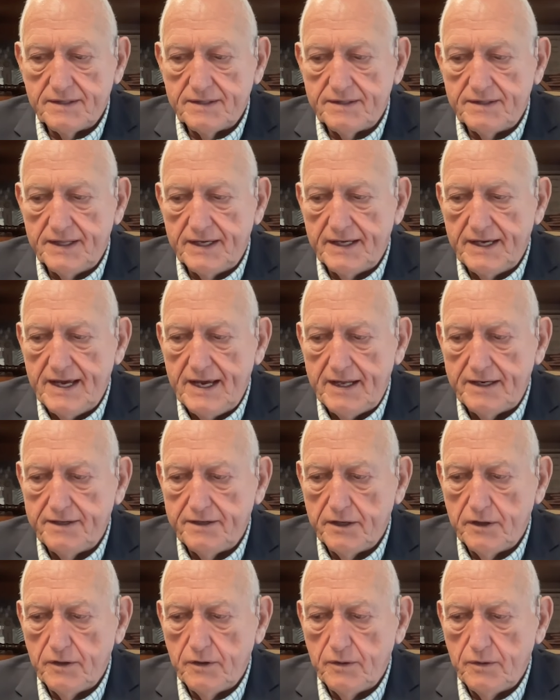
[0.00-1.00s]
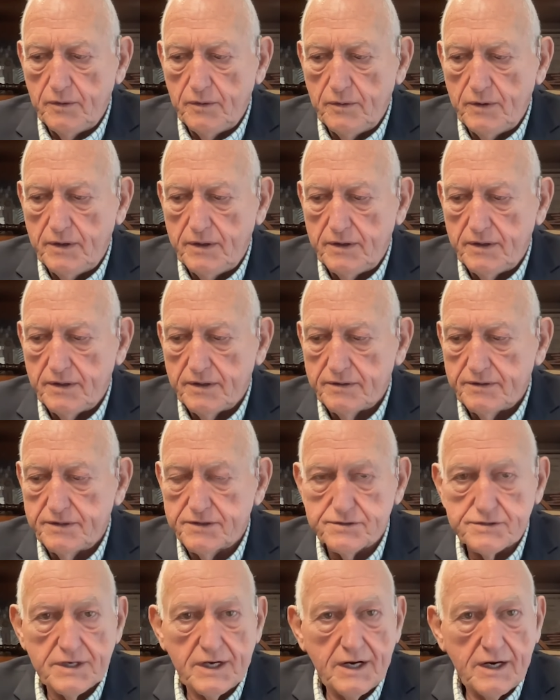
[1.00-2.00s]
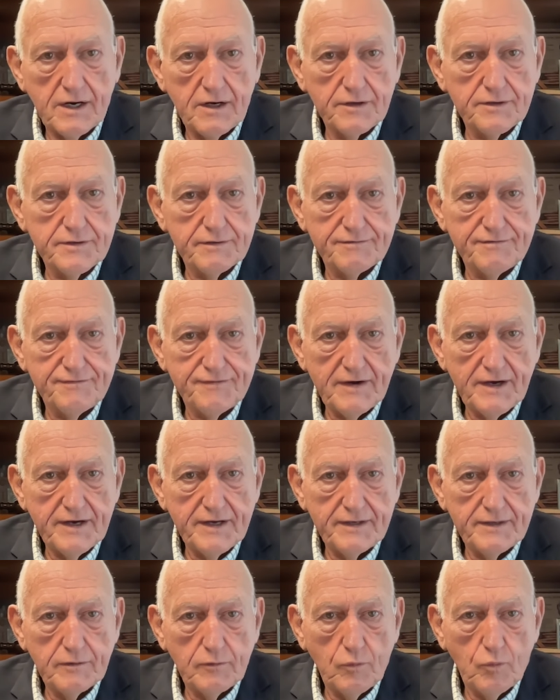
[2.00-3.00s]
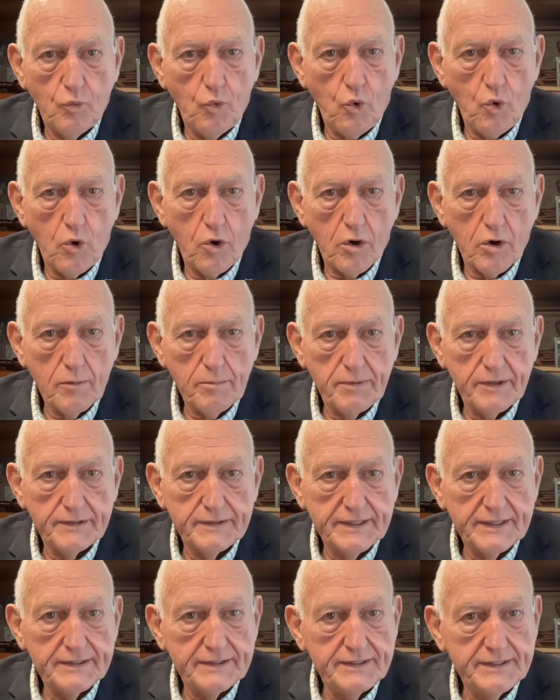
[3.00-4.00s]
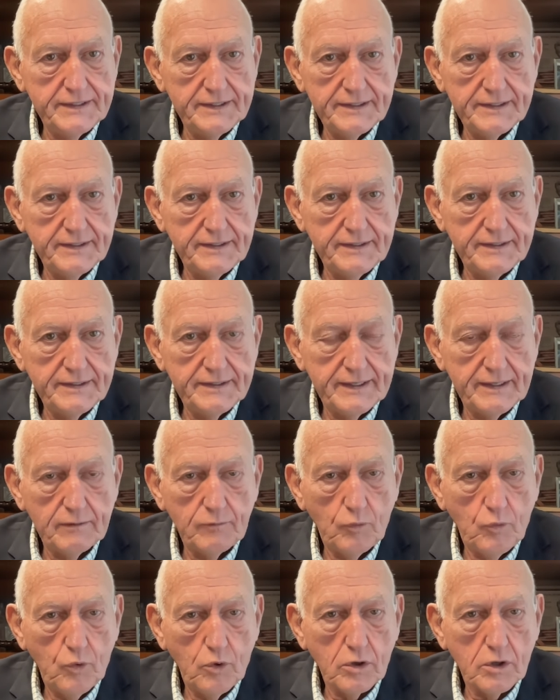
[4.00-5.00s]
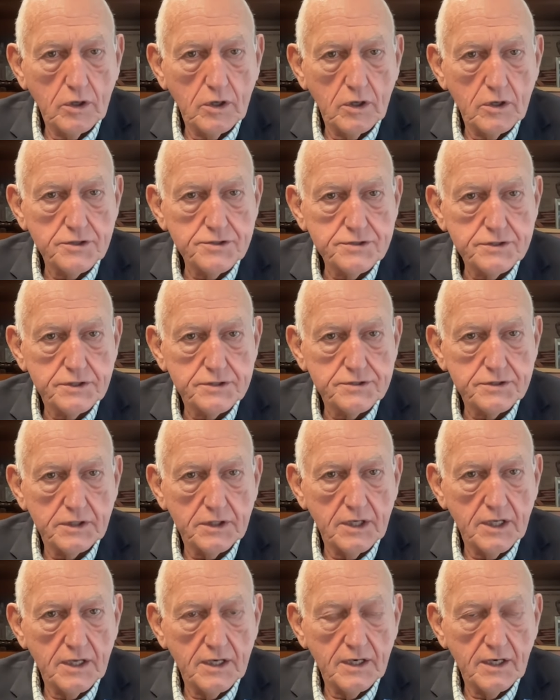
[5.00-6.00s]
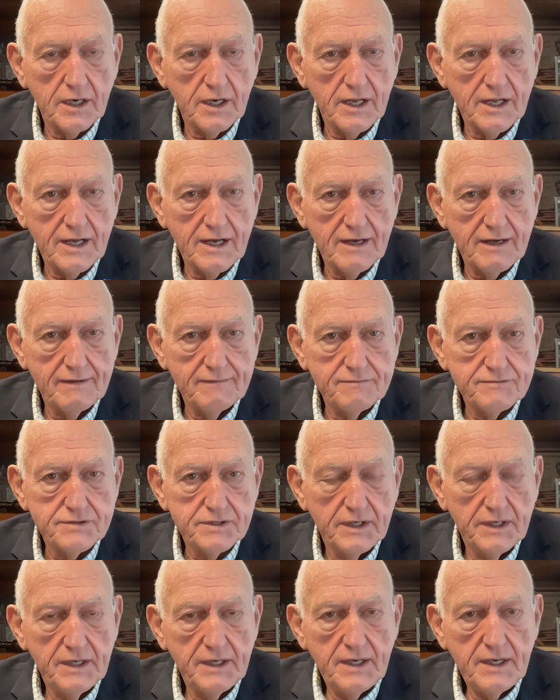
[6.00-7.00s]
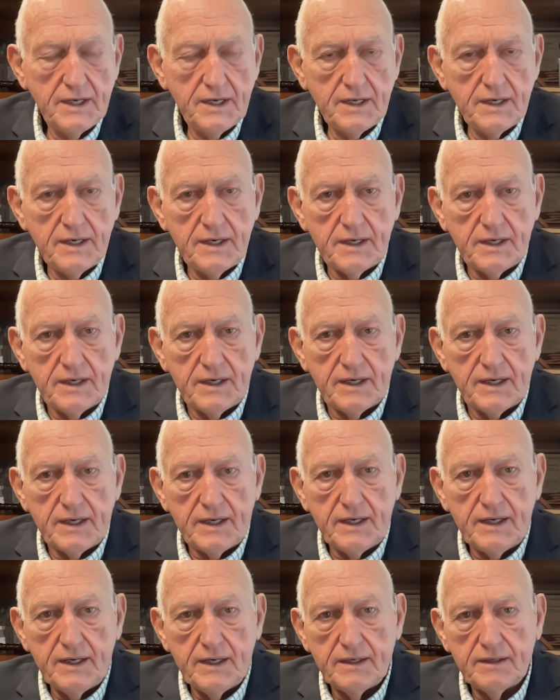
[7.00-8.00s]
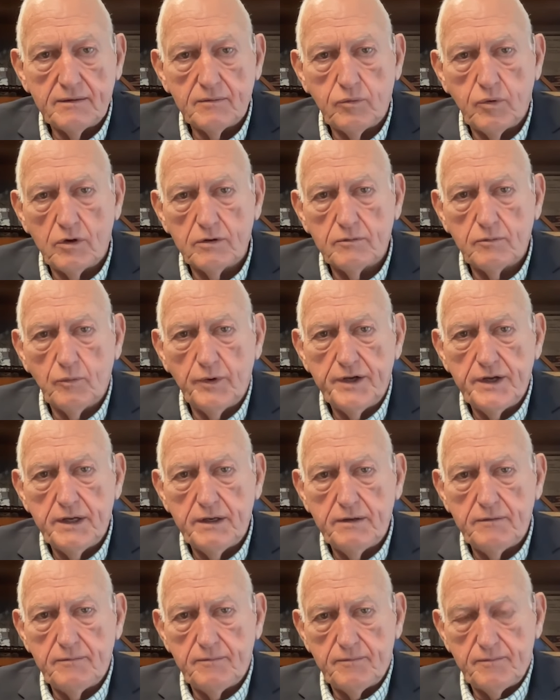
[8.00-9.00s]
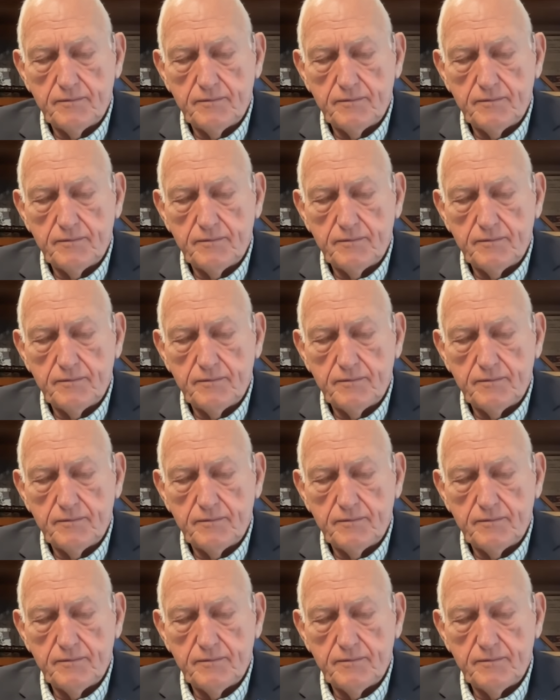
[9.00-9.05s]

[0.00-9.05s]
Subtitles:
they had no desire to fight a war, but they did, and that war cost us a lot of lives. And what we